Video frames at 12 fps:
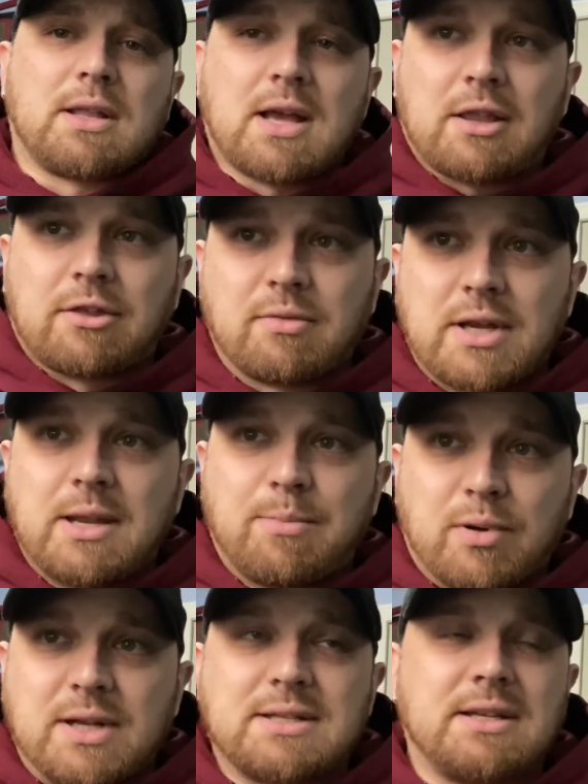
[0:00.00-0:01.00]
that 3D
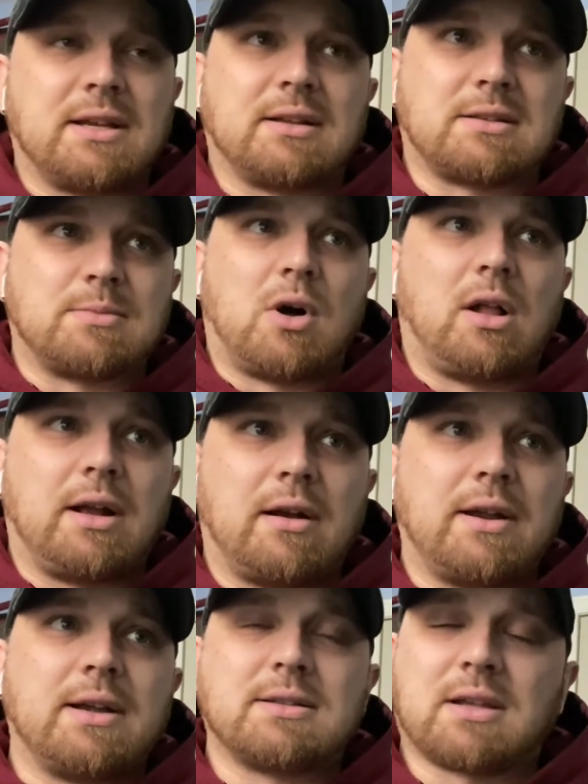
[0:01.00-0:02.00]
printing in small
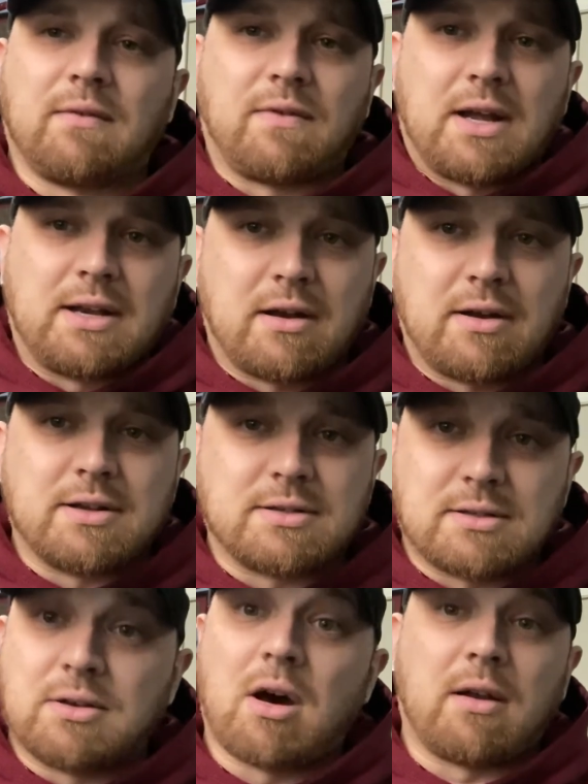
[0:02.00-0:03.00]
areas, confined
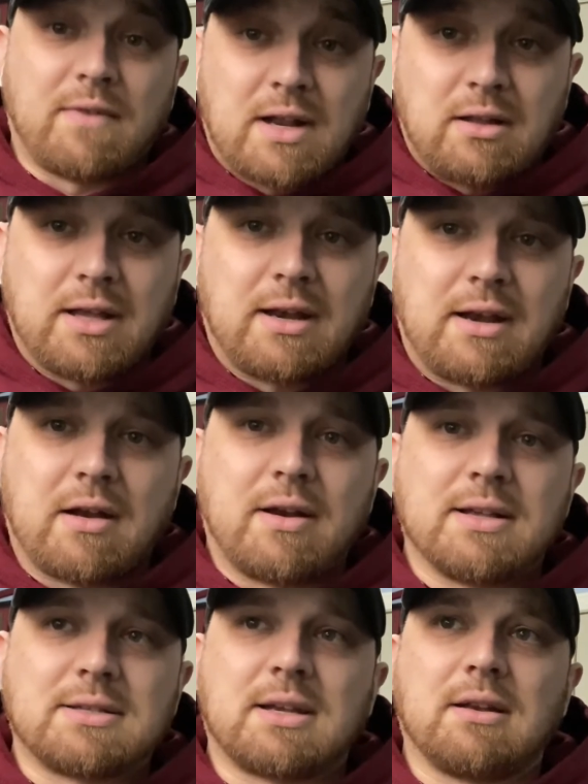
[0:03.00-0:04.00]
areas, non-ventilated
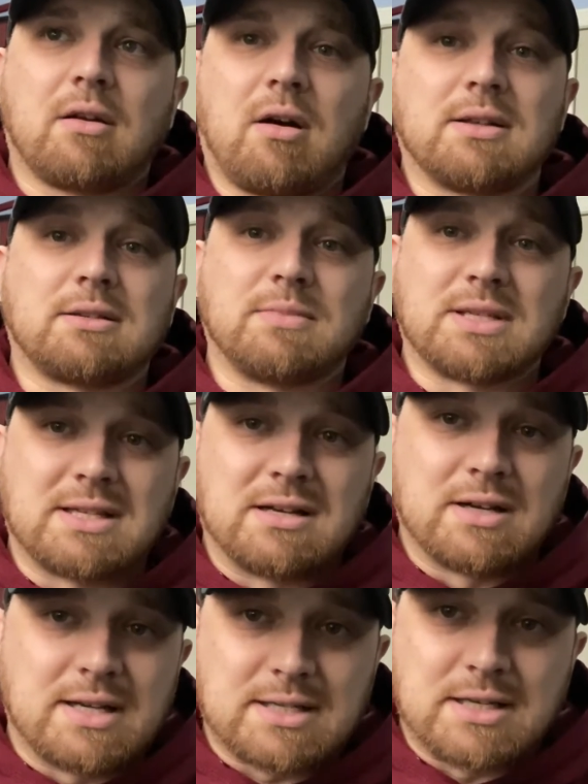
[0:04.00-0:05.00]
areas can cause some
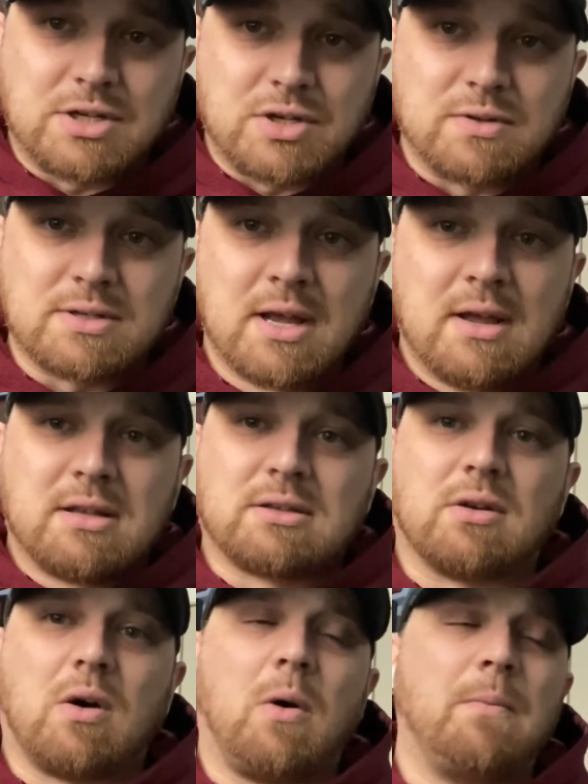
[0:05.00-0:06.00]
serious issues.
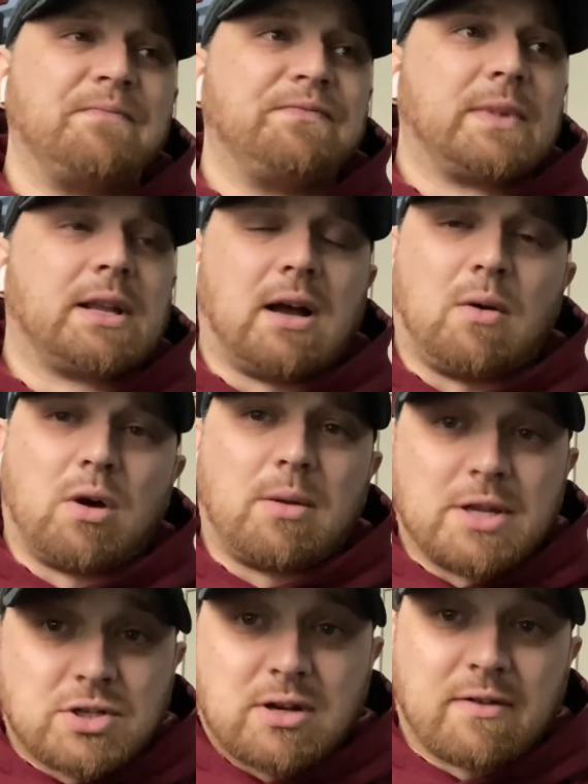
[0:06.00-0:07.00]
So I want to
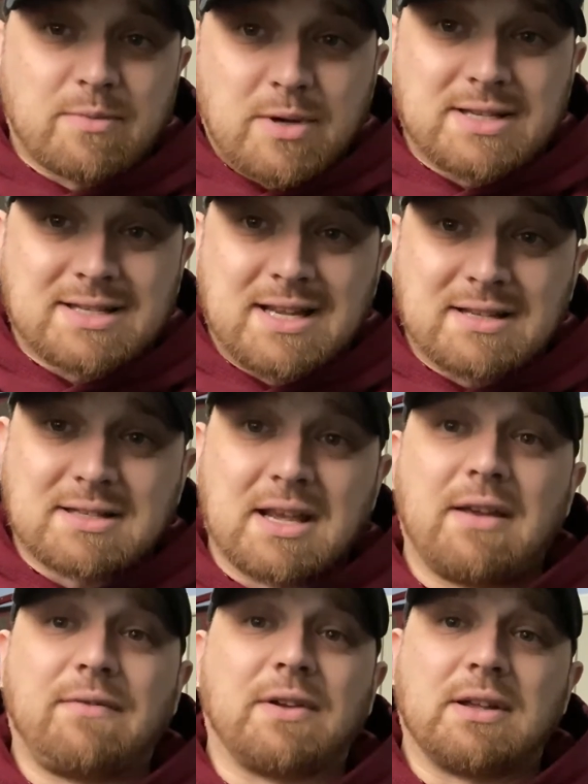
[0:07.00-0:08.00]
make sure everybody's staying
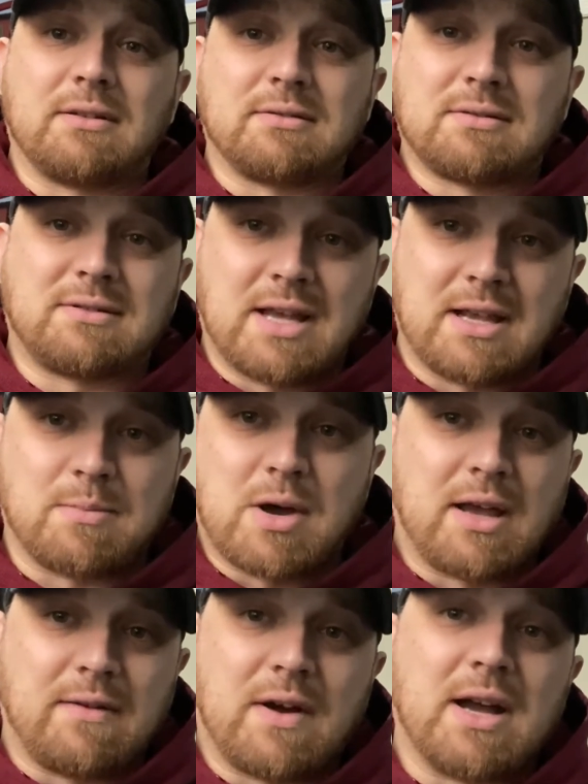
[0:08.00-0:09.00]
safe and take
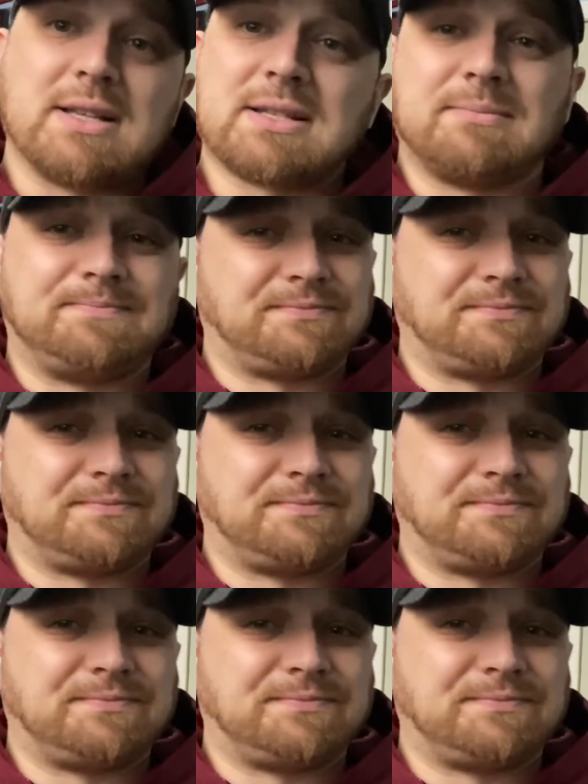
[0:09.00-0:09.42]
my advice.